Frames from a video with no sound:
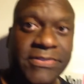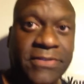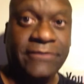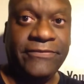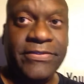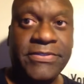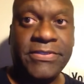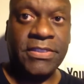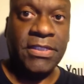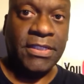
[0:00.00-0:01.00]
his
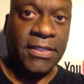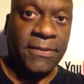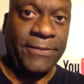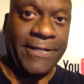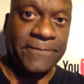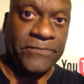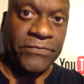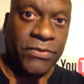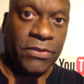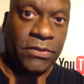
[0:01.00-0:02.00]
offense, but
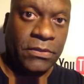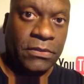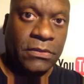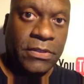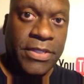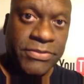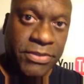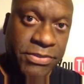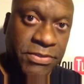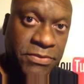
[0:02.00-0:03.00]
he's
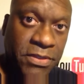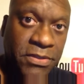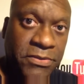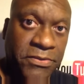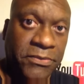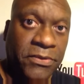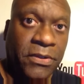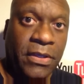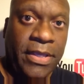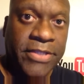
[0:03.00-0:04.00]
also known
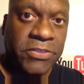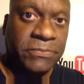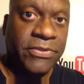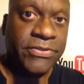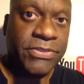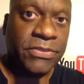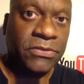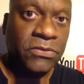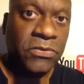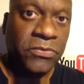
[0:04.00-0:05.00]
as a person
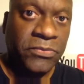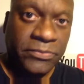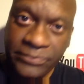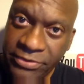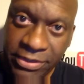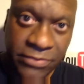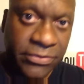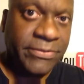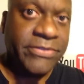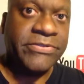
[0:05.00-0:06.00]
who, particularly with
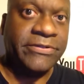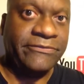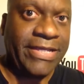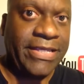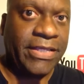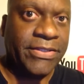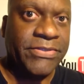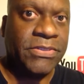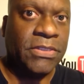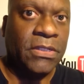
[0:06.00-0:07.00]
the Minnesota
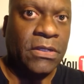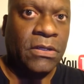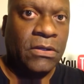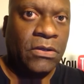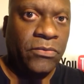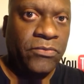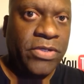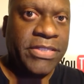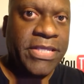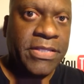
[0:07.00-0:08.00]
Vikings,
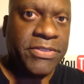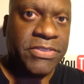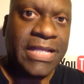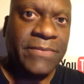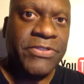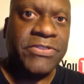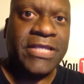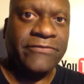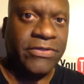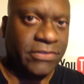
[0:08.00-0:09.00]
really established
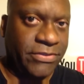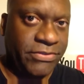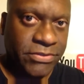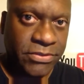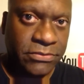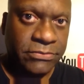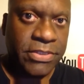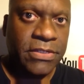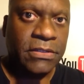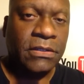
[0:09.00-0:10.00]
Tavon Austin's
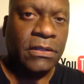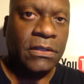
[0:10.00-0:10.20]
career